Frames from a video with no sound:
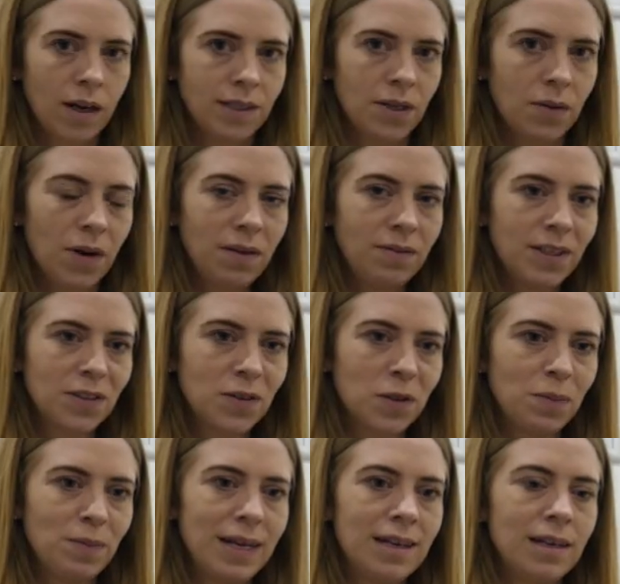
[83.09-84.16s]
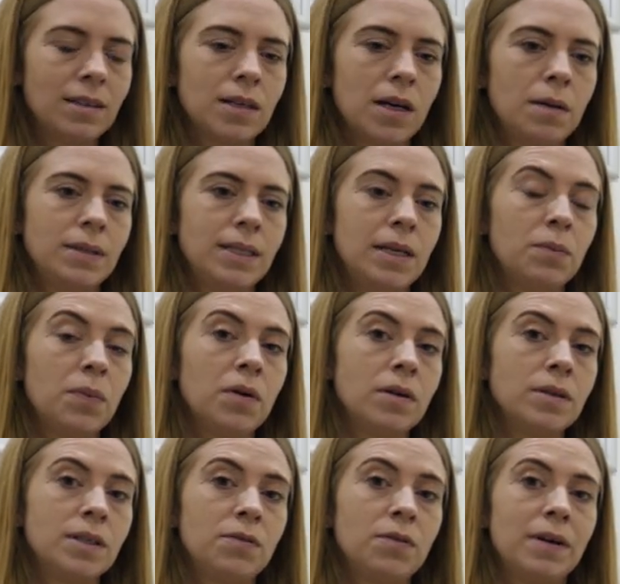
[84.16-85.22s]
So I've discussed many times the
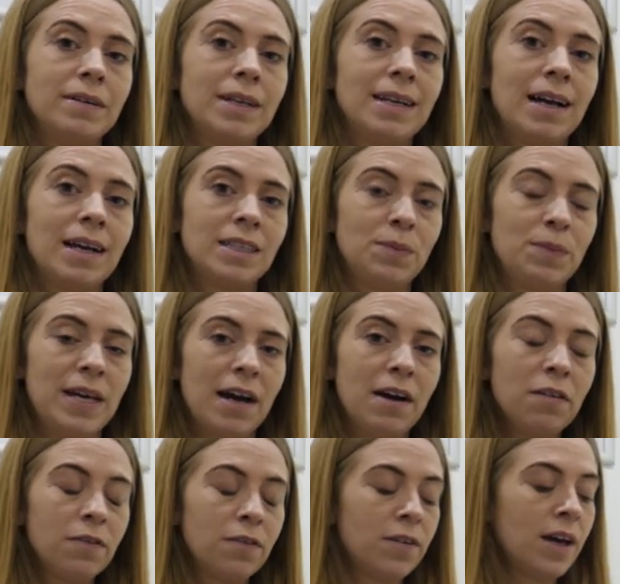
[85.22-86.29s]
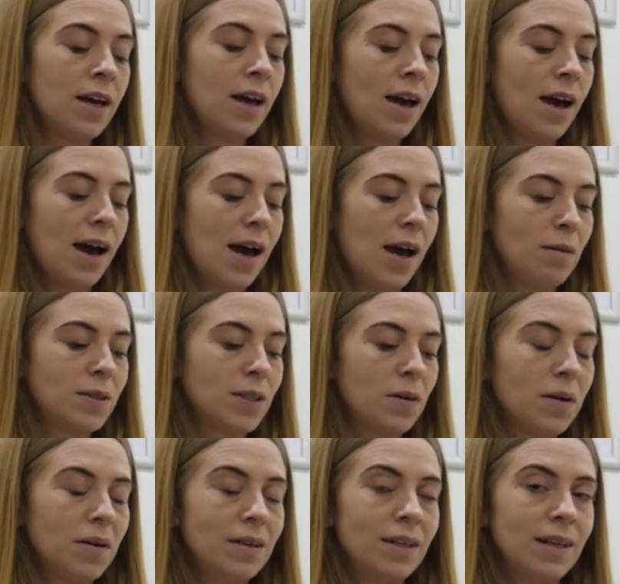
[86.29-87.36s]
importance of wearing an SPF. So
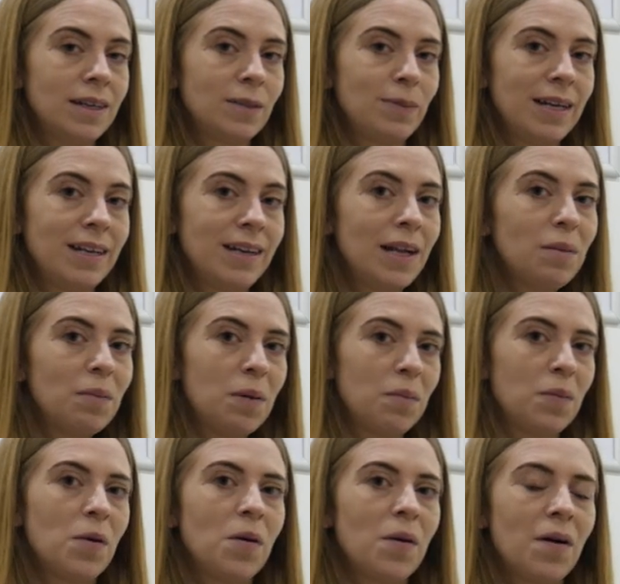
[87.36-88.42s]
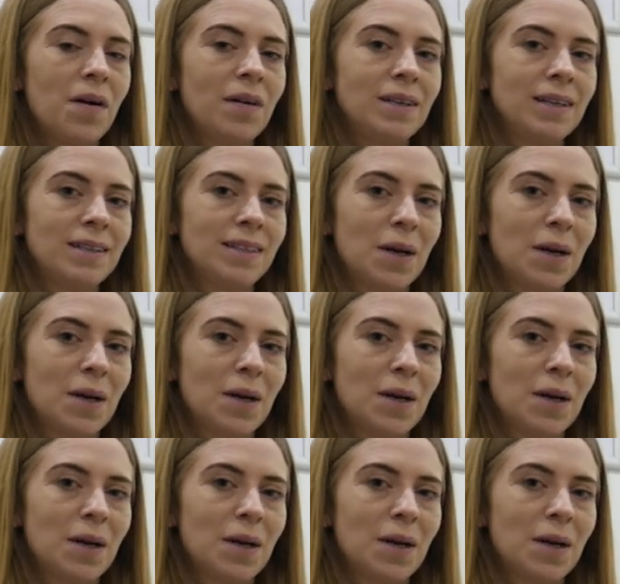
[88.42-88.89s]
I'm going to explain a little bit more on this